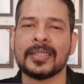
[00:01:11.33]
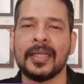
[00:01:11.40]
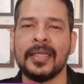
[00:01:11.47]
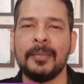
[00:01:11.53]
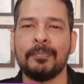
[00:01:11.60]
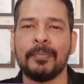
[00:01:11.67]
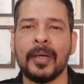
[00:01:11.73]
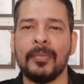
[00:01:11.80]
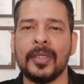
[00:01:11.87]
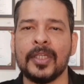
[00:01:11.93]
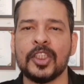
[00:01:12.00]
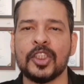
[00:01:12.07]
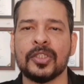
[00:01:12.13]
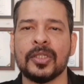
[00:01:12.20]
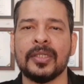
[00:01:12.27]
A study
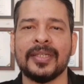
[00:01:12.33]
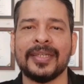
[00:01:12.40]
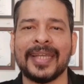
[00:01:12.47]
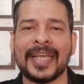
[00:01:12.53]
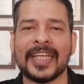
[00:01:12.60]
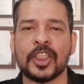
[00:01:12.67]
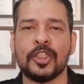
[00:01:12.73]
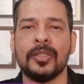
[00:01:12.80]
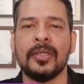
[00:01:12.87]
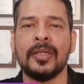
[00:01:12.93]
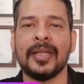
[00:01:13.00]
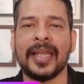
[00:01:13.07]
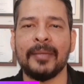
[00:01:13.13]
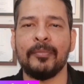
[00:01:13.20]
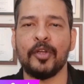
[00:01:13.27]
published in the
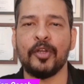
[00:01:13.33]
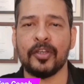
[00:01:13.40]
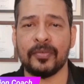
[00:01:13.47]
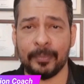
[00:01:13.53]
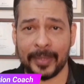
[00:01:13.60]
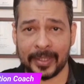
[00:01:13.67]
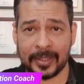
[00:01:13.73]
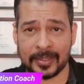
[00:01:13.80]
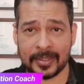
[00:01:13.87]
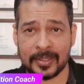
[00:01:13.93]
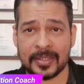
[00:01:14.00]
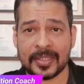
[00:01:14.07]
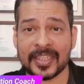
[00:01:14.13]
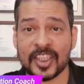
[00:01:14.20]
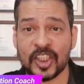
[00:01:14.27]
National Library of
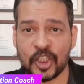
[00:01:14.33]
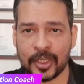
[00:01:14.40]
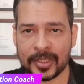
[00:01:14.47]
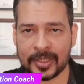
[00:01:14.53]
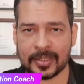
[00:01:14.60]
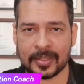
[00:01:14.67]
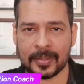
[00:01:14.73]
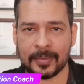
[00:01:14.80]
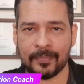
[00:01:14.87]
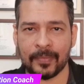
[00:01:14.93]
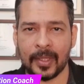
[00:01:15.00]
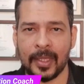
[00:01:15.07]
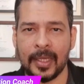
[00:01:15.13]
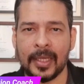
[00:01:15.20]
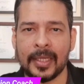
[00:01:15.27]
Medicine suggests
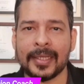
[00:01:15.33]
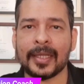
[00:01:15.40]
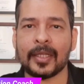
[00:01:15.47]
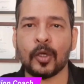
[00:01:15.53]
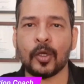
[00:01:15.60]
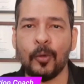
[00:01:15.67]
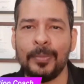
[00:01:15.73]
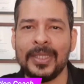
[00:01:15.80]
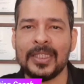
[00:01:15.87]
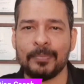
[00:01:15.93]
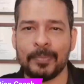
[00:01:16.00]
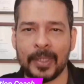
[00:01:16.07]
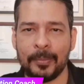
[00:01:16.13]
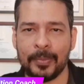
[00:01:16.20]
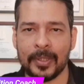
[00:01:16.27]
that
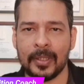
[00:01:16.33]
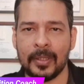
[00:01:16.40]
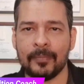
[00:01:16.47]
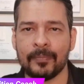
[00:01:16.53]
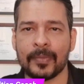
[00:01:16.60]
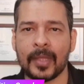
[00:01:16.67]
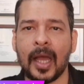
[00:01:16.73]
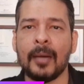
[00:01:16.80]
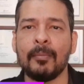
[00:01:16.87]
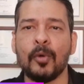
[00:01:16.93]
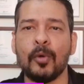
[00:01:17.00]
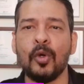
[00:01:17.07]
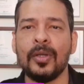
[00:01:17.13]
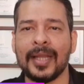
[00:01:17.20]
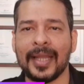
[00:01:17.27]
obese people
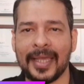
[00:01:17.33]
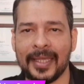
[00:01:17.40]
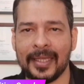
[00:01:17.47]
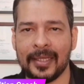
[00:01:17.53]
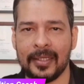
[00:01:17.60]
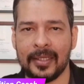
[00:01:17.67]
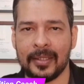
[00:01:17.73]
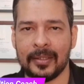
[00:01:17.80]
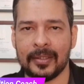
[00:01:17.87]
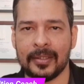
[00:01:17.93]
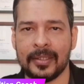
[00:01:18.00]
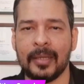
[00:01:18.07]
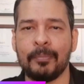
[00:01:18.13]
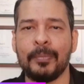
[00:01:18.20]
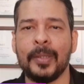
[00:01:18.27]
are more likely
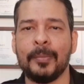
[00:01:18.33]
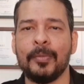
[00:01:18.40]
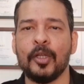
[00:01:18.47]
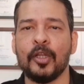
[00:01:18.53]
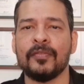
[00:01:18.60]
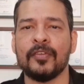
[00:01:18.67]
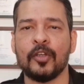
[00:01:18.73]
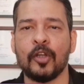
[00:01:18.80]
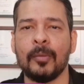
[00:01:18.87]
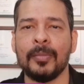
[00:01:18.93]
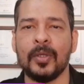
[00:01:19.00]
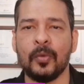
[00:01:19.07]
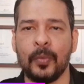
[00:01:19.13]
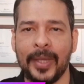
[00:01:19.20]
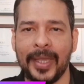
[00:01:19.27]
than people of
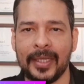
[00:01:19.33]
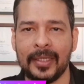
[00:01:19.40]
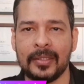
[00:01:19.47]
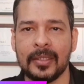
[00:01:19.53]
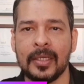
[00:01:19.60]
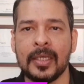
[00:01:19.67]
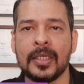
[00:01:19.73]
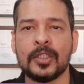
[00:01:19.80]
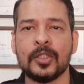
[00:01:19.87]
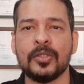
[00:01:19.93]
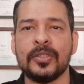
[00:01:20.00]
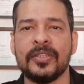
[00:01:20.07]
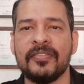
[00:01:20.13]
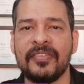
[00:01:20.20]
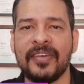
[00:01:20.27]
normal weight
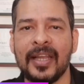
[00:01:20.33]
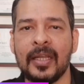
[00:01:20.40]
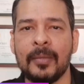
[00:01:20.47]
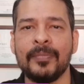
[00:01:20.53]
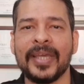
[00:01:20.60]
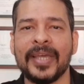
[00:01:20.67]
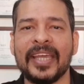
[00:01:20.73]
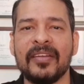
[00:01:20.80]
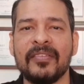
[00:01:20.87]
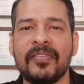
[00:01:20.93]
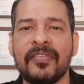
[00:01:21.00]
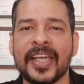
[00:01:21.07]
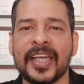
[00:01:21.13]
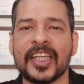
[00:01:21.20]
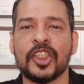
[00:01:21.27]
to develop
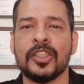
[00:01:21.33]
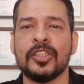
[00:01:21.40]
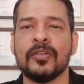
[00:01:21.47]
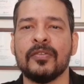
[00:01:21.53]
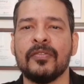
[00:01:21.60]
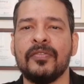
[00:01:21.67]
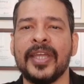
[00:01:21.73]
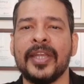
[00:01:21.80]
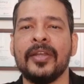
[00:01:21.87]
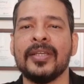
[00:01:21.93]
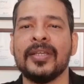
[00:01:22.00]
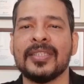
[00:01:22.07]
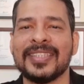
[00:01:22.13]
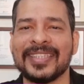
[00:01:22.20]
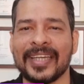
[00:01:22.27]
infections of
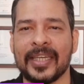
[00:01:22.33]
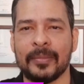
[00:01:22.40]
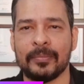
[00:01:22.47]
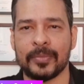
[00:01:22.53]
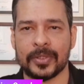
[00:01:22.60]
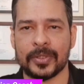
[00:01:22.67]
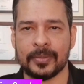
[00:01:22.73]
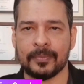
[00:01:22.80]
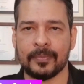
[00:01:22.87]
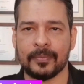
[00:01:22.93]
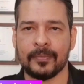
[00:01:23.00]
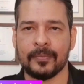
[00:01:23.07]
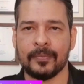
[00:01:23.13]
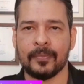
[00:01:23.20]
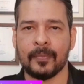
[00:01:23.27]
various types,